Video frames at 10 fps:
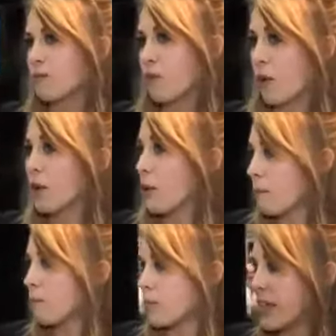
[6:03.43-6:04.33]
for
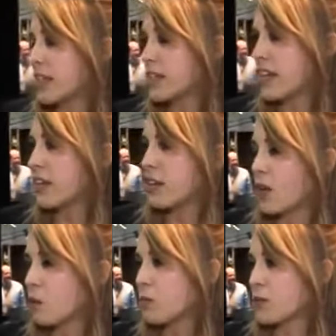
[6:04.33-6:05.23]
an intake
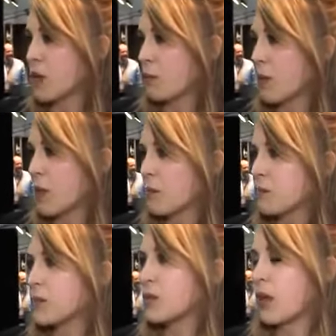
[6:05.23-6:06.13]
or booster
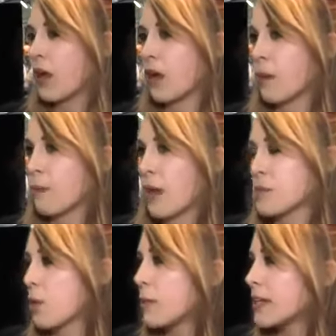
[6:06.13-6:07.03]
pumps
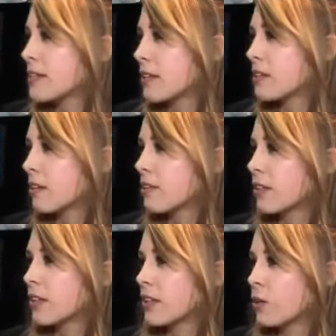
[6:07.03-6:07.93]
absorbing
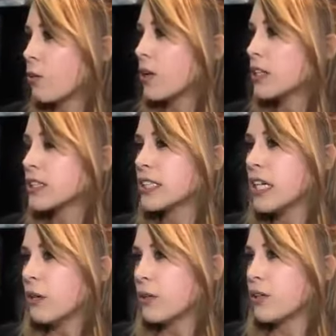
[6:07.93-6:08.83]
600 kilowatts,
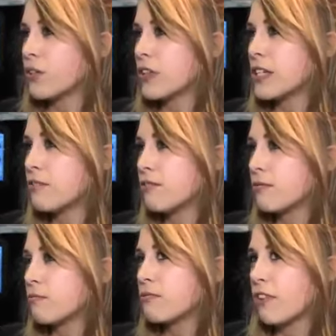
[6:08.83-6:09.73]
we usually
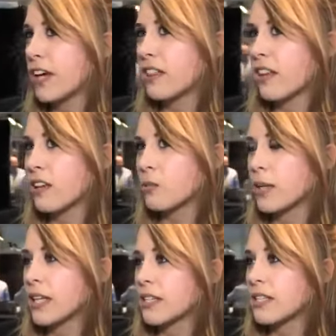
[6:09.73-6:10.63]
find that
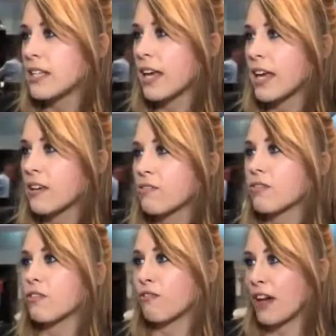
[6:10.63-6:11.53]
we can save
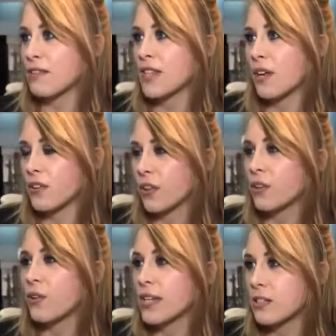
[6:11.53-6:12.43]

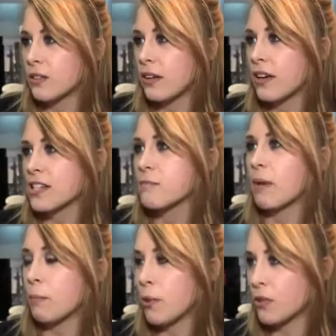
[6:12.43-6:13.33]
$5,000
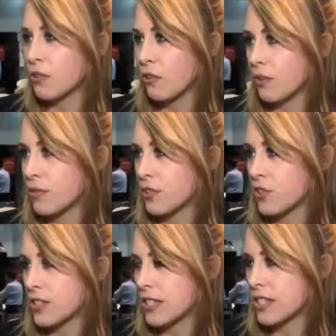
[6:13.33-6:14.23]
per point of
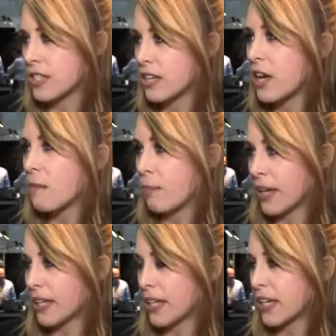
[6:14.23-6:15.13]
efficiency
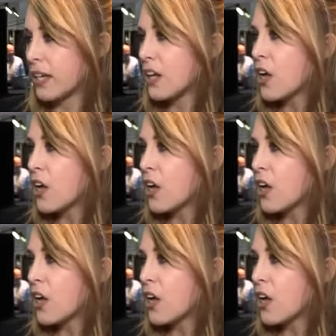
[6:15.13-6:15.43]
per year.